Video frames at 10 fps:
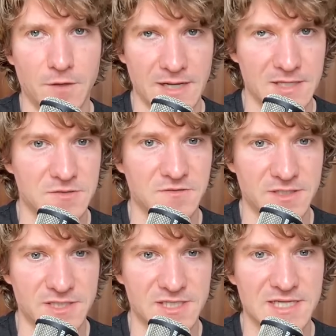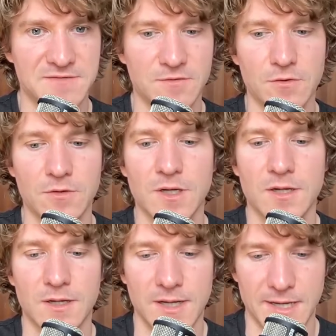okay, this was very successful
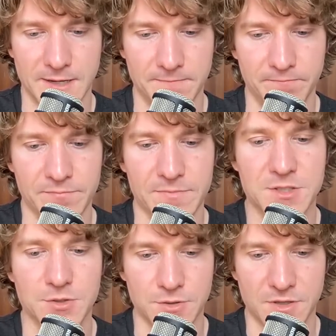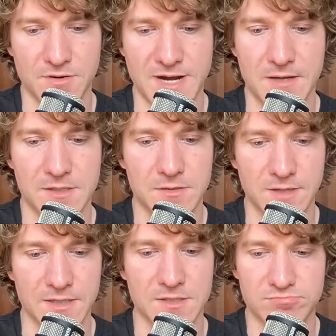to throughout,
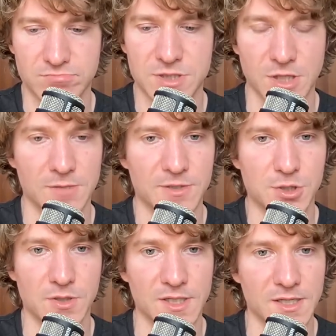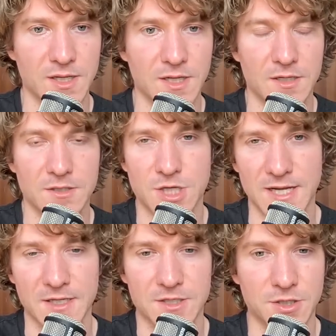and slowly but surely,
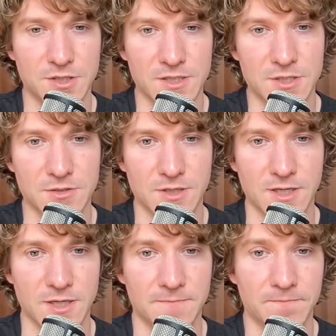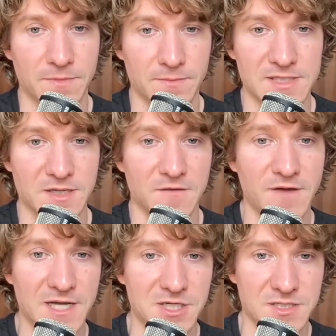China turned into basically a
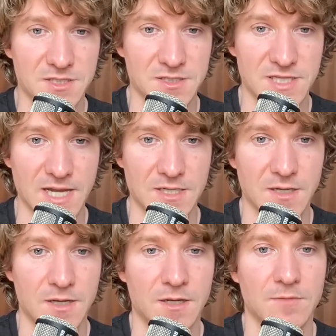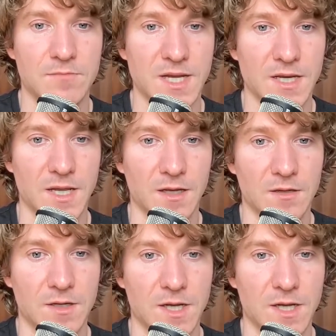fascist state, meaning